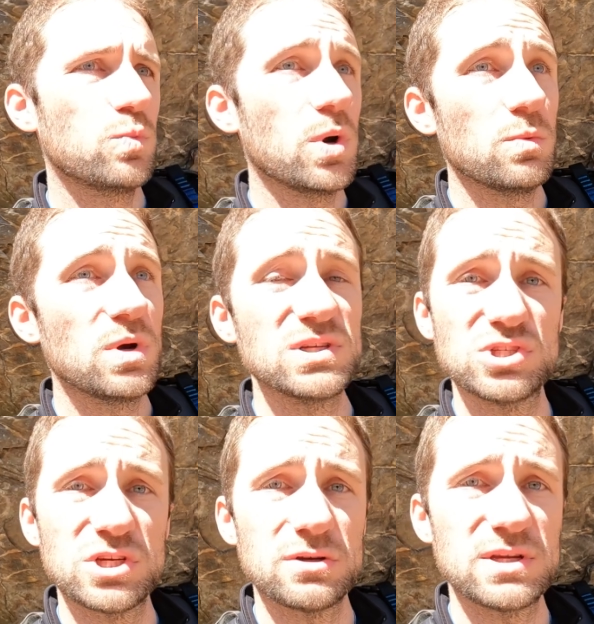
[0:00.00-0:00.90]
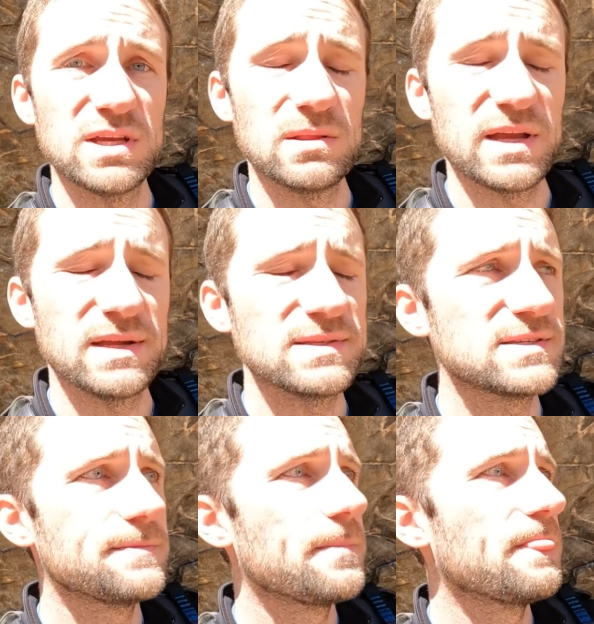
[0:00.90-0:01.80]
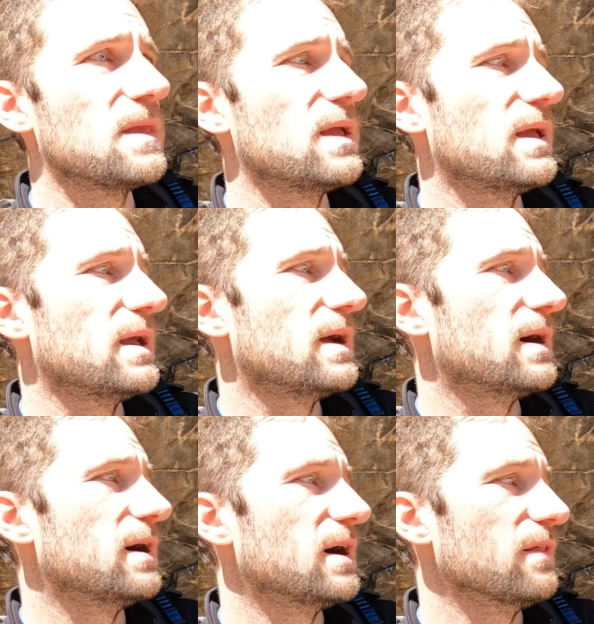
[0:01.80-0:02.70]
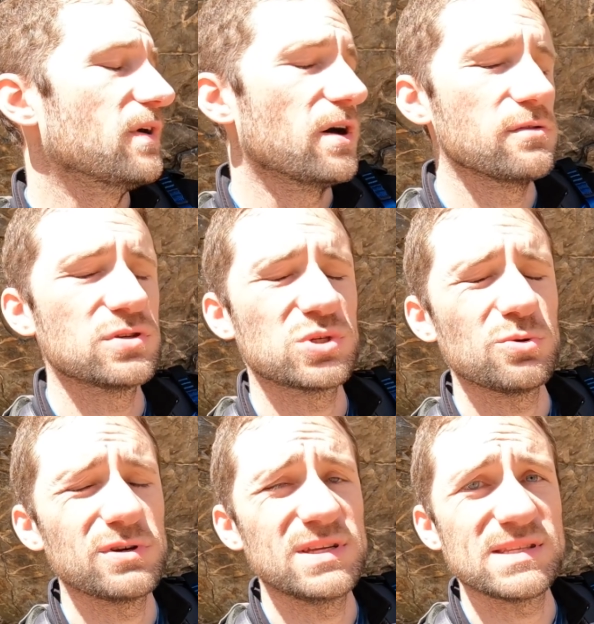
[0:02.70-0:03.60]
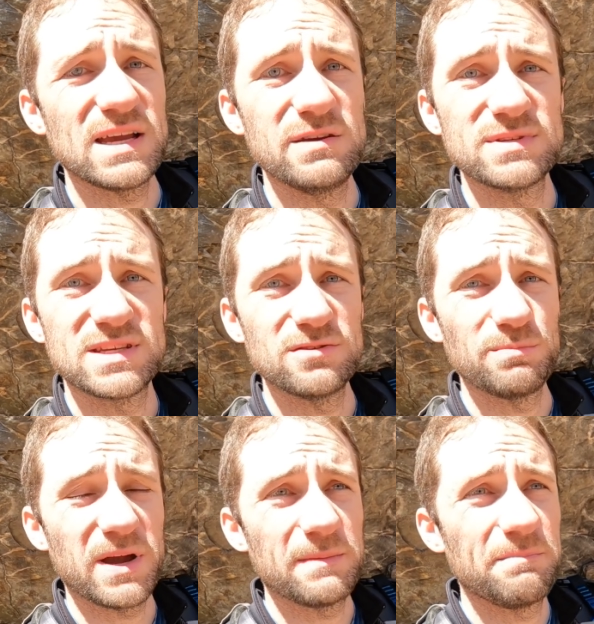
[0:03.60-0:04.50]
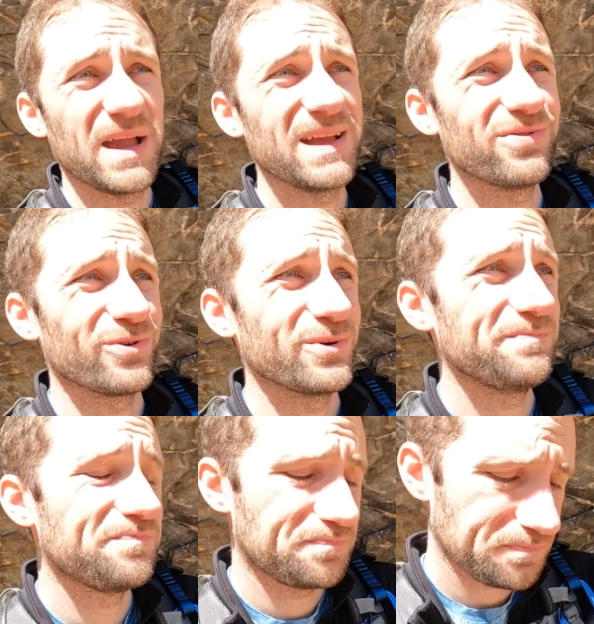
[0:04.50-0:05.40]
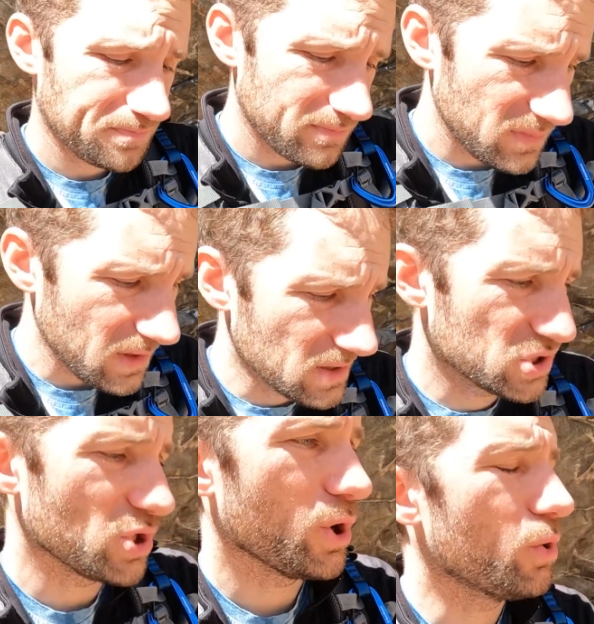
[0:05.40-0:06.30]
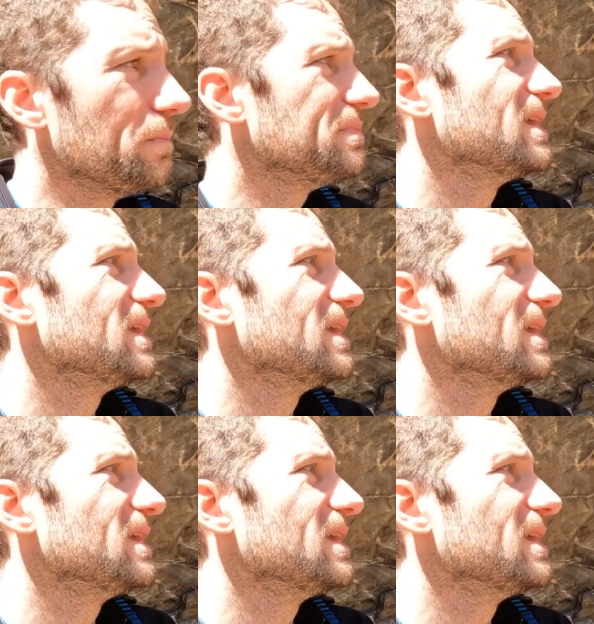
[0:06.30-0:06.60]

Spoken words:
what was Cherokee lands. The other story is that he was killed by a panther. So,